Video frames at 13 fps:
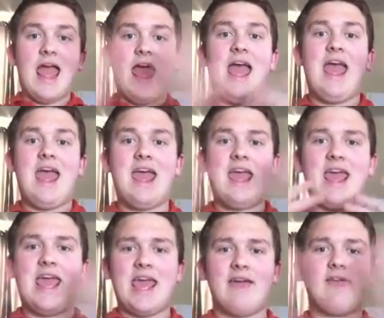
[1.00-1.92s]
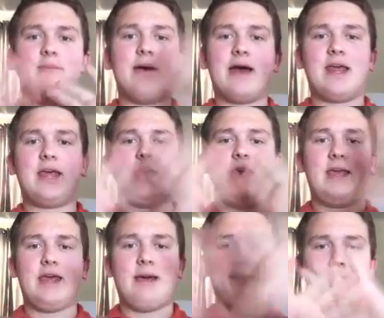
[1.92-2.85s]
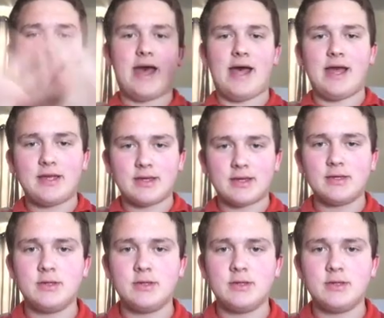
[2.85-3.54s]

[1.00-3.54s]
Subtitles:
Hey everybody, I'm back.